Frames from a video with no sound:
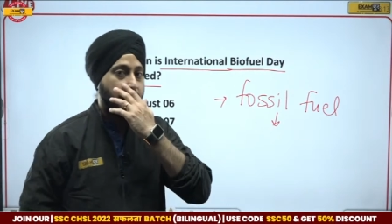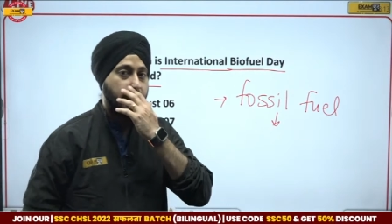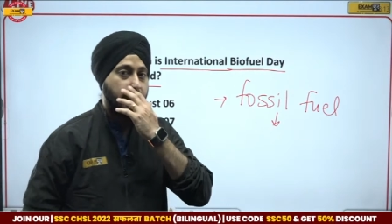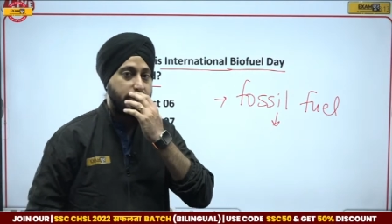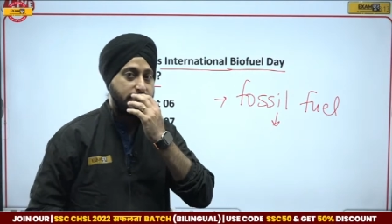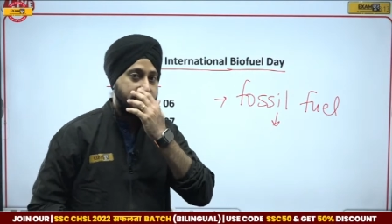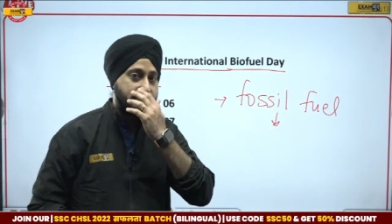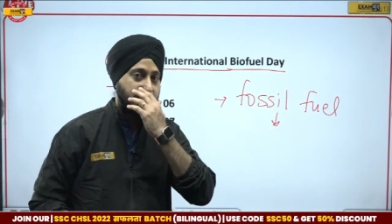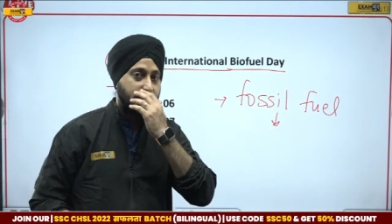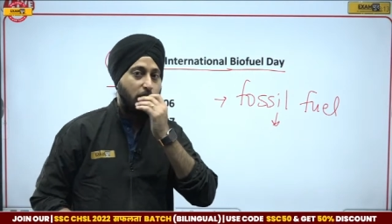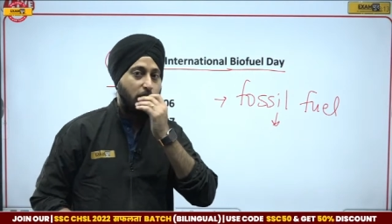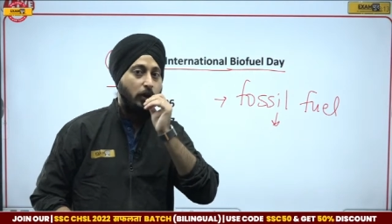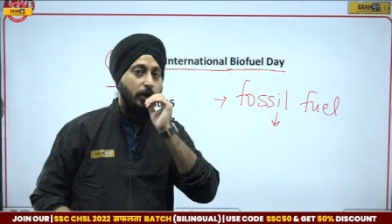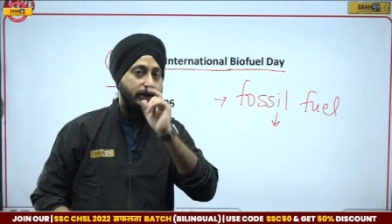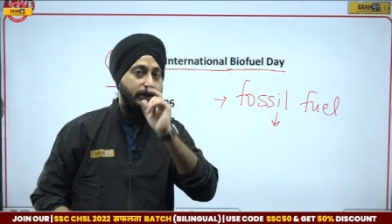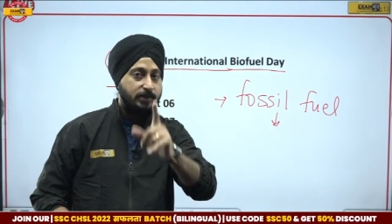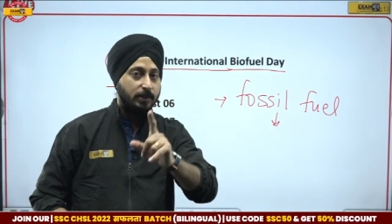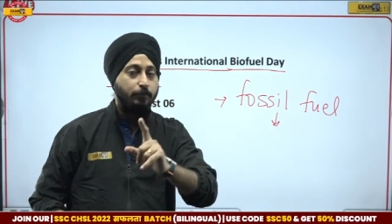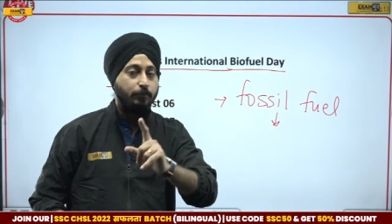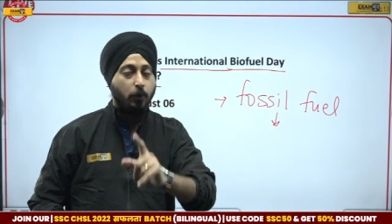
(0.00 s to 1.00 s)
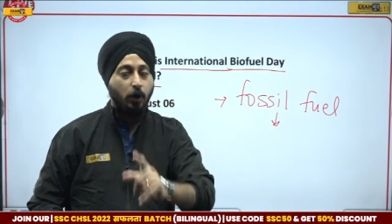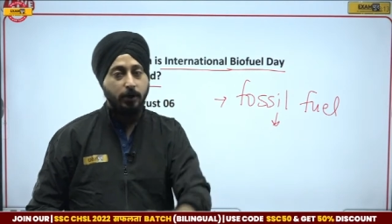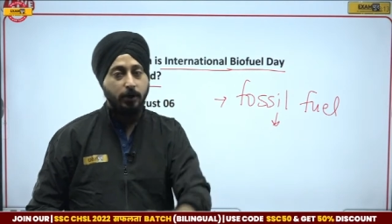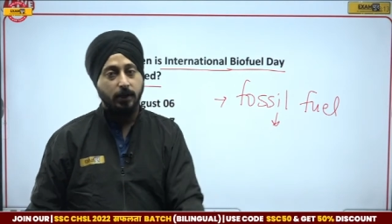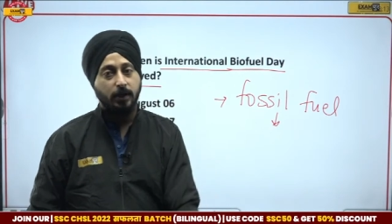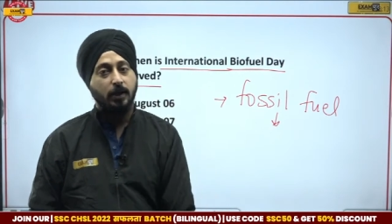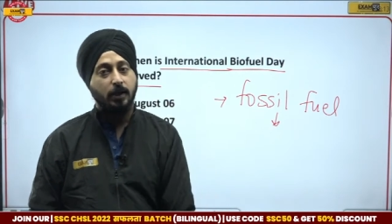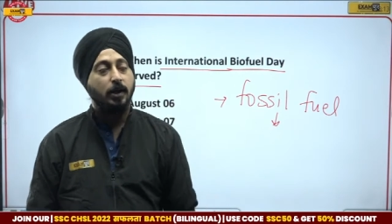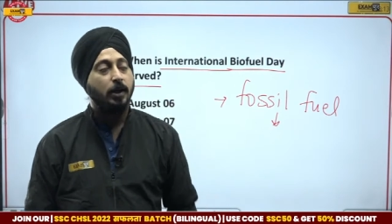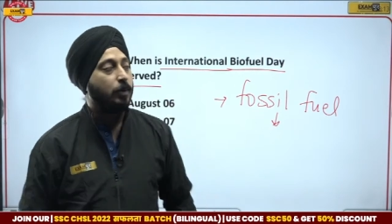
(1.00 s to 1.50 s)
energy security is
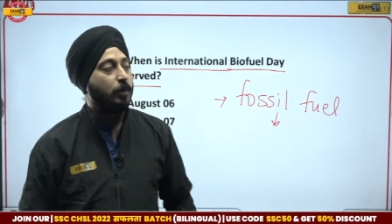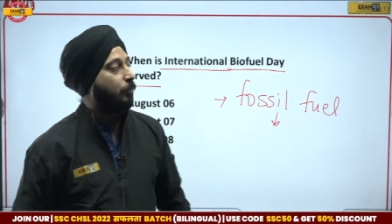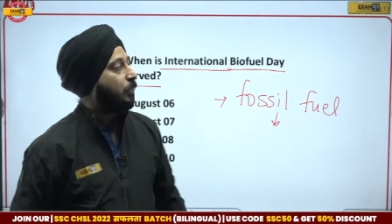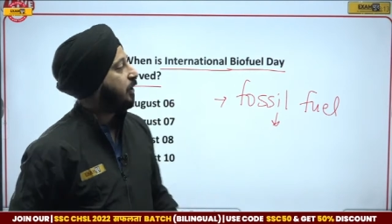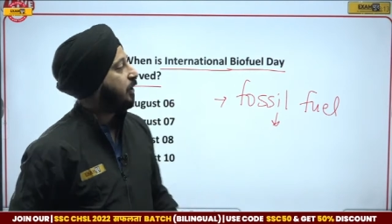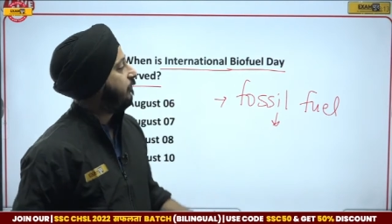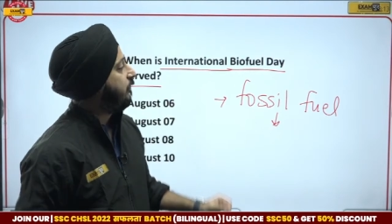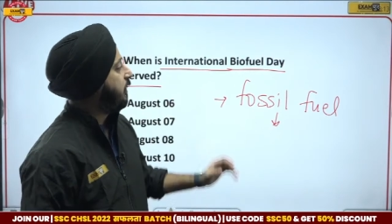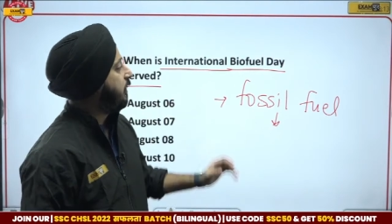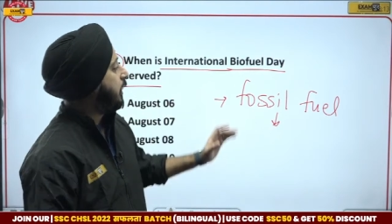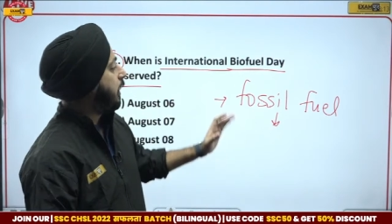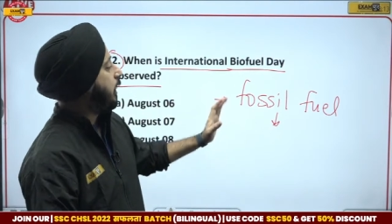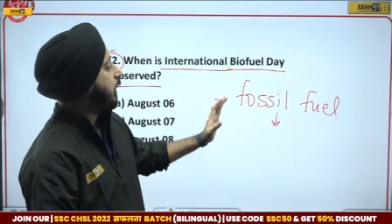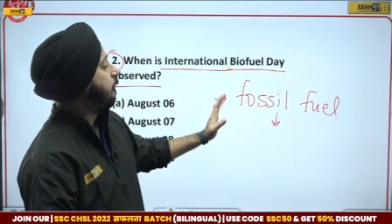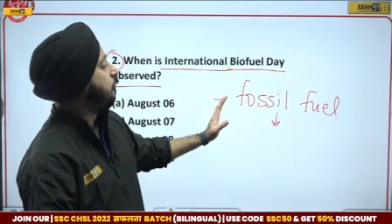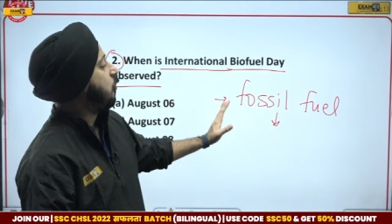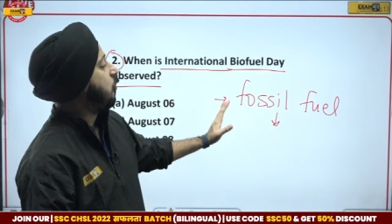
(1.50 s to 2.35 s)
important but we are